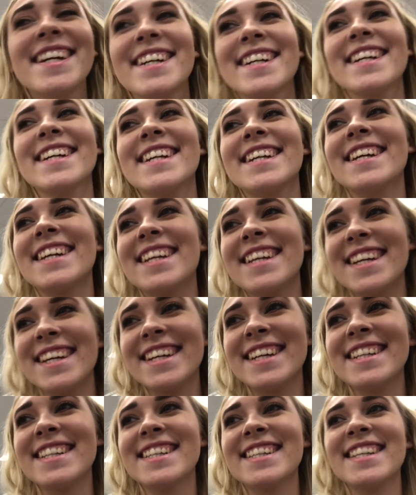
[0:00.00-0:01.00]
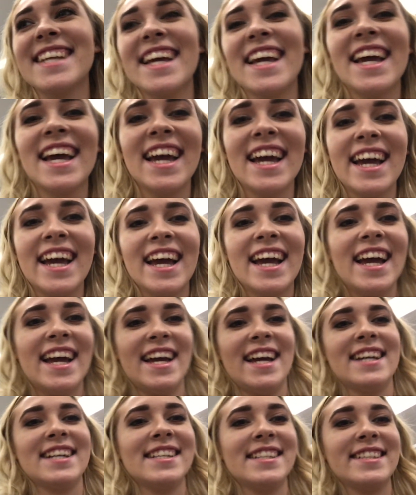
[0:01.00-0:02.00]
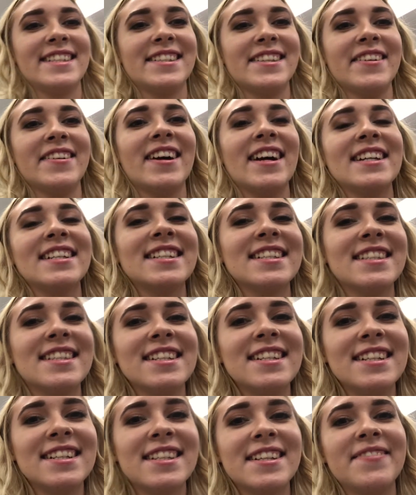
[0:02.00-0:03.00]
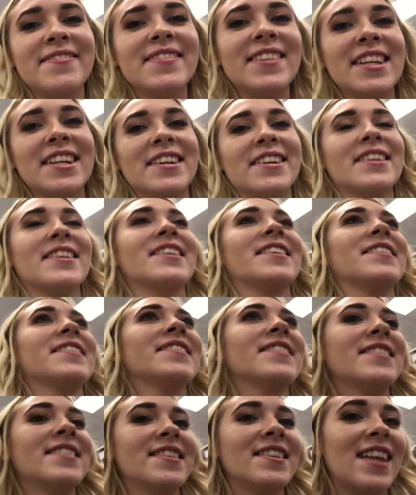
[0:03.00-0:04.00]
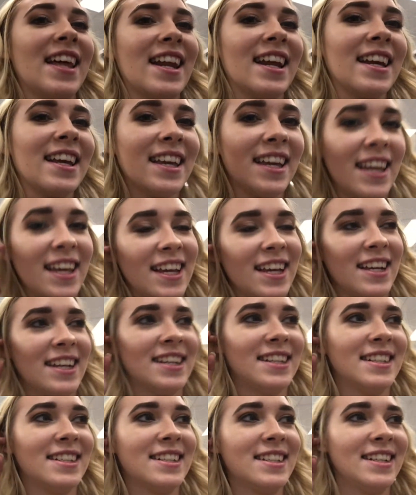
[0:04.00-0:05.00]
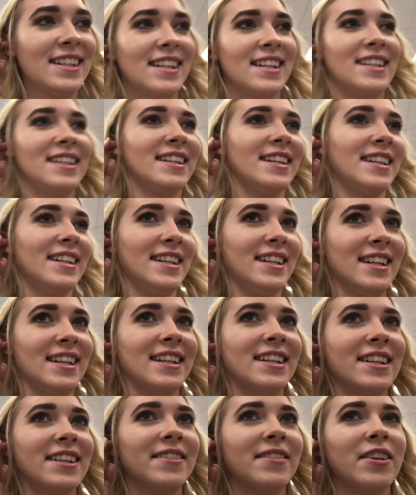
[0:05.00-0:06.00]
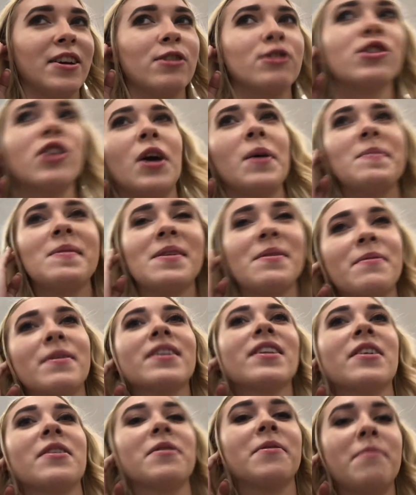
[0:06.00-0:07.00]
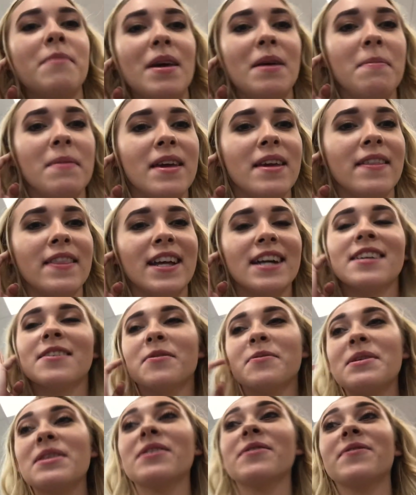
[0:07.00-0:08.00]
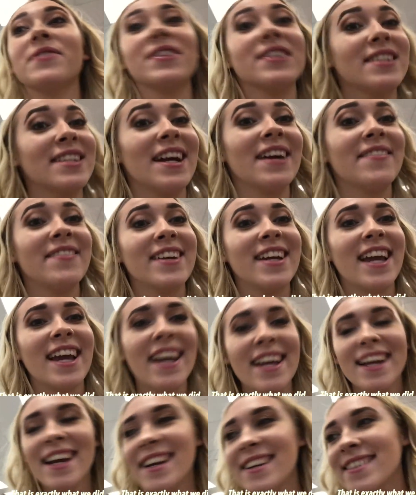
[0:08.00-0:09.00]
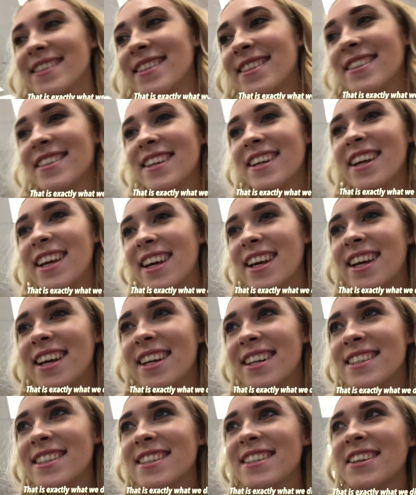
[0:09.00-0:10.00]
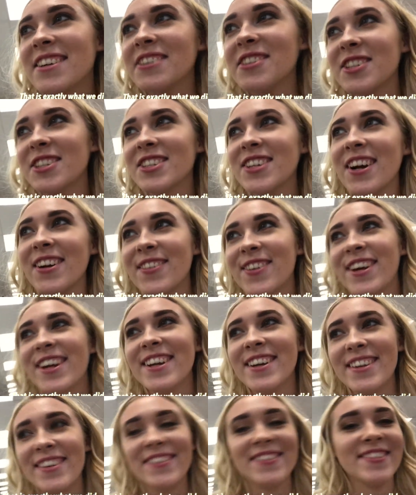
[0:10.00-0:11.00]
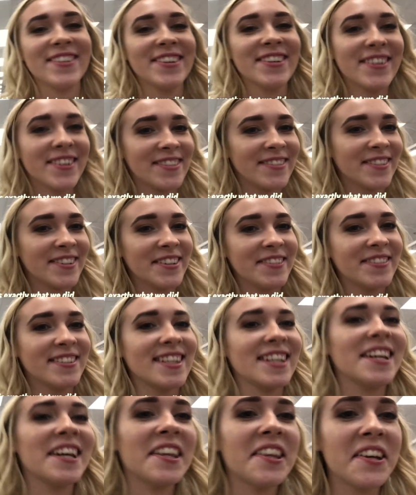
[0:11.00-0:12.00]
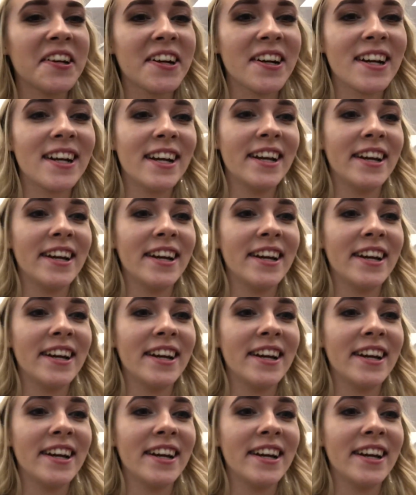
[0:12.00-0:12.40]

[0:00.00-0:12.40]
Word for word: they're exactly. gonna get. So I just need to meet her so that I can go shopping with her. Maybe that'll be the first time we hang out. Yeah. To go shopping for a room together.